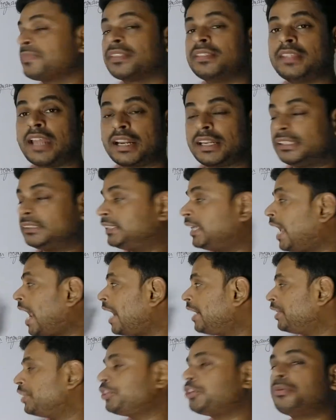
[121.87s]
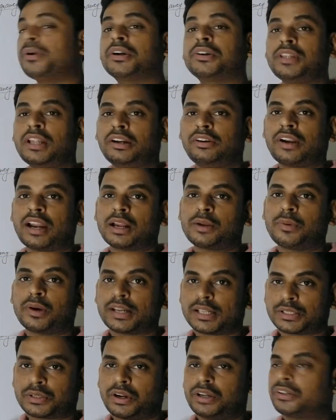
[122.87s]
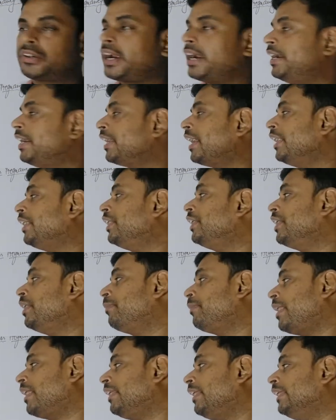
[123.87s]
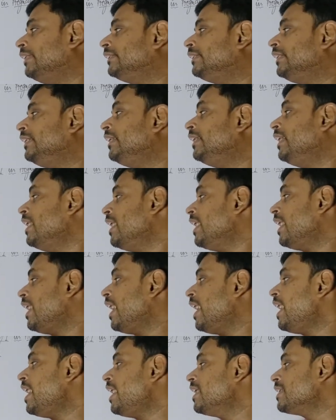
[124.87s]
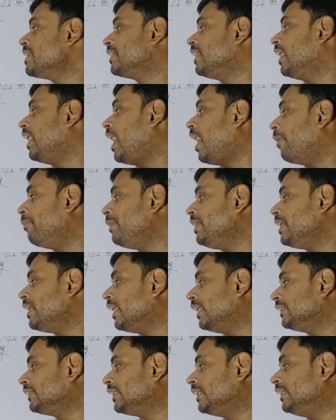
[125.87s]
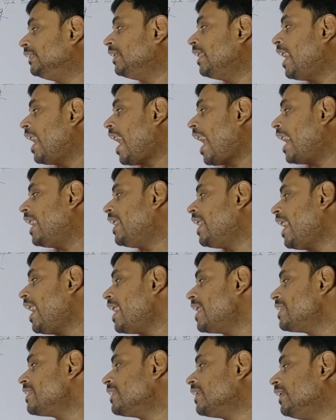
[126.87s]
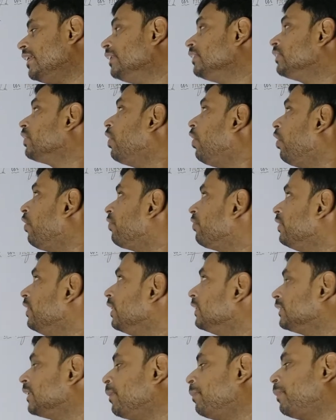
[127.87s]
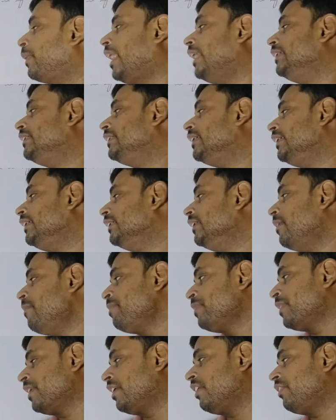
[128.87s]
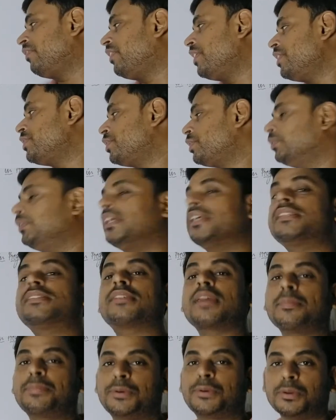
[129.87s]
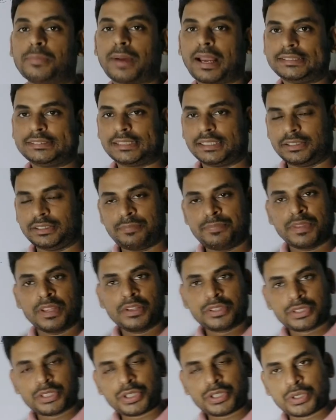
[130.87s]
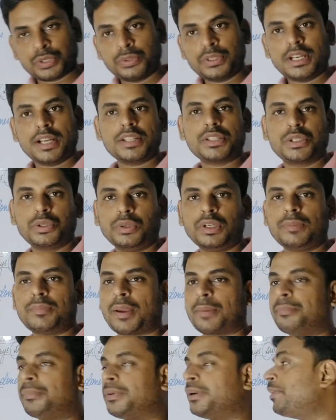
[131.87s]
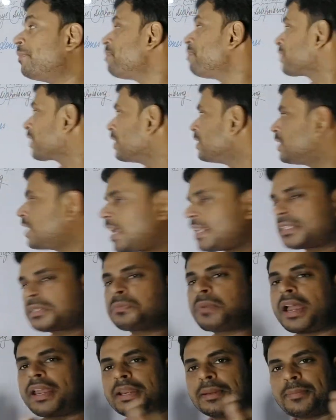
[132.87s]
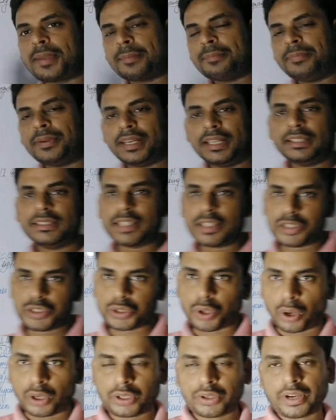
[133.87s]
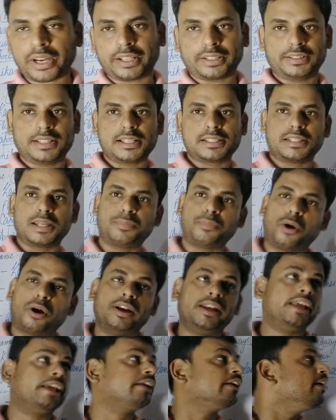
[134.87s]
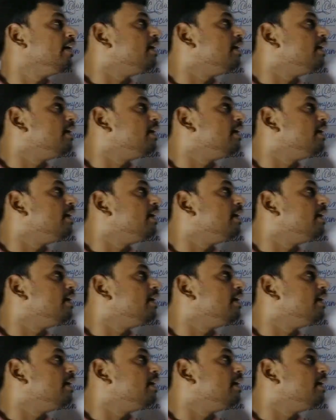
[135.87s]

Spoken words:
that is the anti-tubercular drug what is contraindicated in pregnancy. A is the amikacin, and S is of the surprising, refers to the streptomycin. So students, do remember, just by remembering this short trick, this mnemonic,